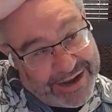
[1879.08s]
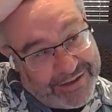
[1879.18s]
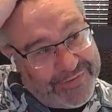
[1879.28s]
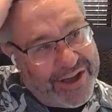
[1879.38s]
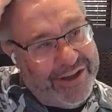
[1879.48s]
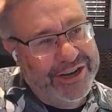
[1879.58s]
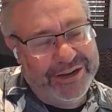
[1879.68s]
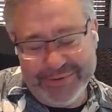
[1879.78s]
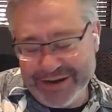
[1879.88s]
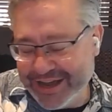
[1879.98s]
I
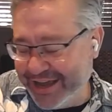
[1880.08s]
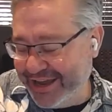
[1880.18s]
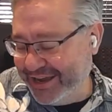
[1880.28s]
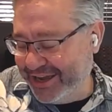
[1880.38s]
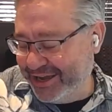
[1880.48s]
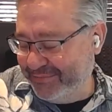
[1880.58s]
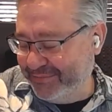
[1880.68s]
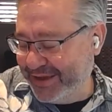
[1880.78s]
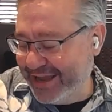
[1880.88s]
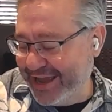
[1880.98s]
founded, but
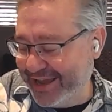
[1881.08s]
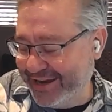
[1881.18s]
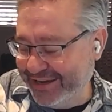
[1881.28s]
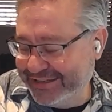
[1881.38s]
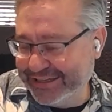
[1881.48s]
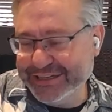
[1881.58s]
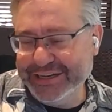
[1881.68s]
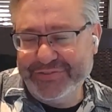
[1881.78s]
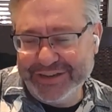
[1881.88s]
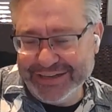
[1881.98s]
I had a
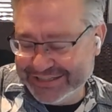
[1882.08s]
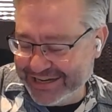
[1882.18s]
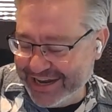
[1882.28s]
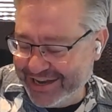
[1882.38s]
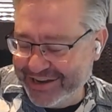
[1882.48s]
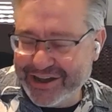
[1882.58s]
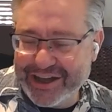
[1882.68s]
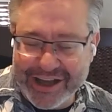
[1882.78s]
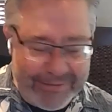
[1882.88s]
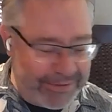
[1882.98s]
significant stake in a
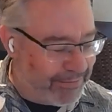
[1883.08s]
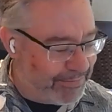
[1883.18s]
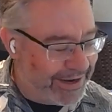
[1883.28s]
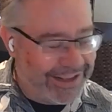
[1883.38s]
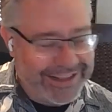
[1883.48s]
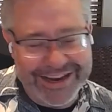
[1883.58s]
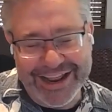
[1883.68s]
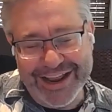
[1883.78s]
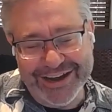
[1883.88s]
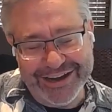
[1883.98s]
.com company that
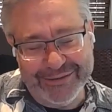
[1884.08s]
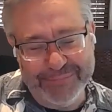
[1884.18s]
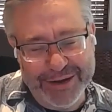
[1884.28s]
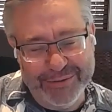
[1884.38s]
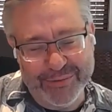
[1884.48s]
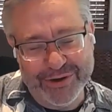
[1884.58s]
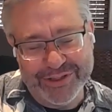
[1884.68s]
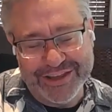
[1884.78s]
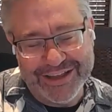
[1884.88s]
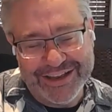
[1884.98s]
ended up being
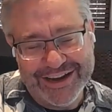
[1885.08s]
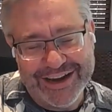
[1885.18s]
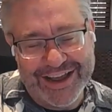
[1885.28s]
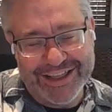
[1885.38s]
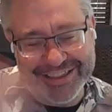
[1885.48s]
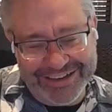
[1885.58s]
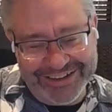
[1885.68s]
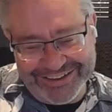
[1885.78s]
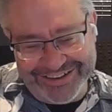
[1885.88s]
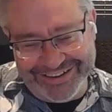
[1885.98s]
worth nothing.
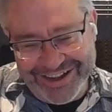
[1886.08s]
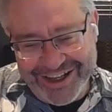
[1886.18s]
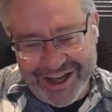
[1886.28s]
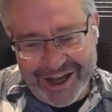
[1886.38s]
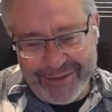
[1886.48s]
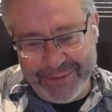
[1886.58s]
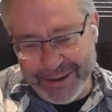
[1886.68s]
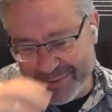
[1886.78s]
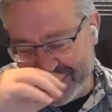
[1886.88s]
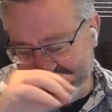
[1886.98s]
On
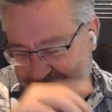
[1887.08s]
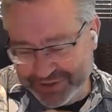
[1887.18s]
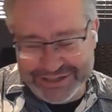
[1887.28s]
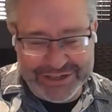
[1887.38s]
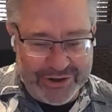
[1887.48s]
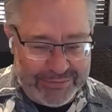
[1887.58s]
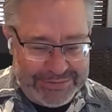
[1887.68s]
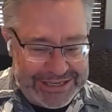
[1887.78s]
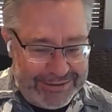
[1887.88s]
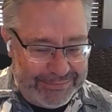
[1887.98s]
paper, I was worth this
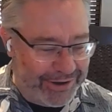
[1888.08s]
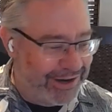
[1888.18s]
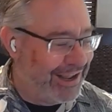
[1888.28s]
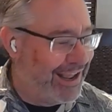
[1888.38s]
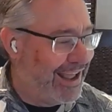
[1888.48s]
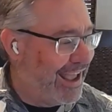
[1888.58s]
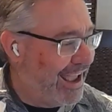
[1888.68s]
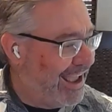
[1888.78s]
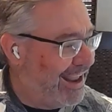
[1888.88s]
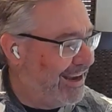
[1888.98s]
enormous number.
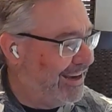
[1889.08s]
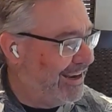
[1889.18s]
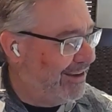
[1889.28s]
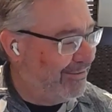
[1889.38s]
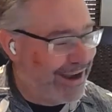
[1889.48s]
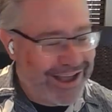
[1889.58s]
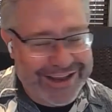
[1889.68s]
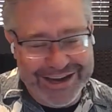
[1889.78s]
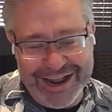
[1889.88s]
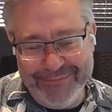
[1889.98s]
And in
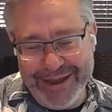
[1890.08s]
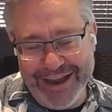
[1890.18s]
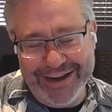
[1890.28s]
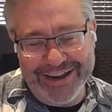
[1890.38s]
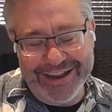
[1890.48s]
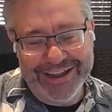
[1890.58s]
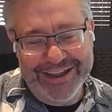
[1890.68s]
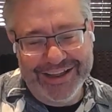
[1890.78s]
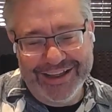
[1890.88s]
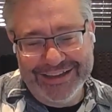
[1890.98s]
reality, I made
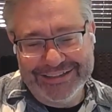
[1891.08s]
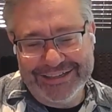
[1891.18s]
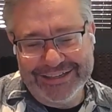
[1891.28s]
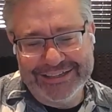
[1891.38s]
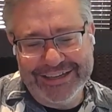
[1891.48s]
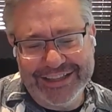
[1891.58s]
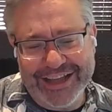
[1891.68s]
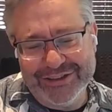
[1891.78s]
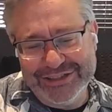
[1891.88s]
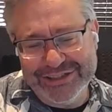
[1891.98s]

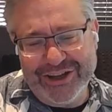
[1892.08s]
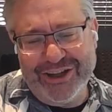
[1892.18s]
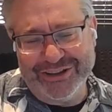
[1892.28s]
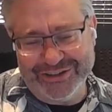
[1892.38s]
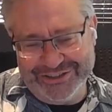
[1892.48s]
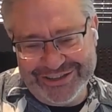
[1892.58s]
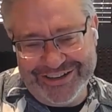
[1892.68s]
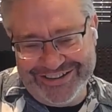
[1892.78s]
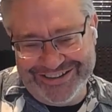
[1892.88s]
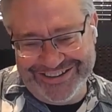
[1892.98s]

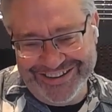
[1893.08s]
$60,000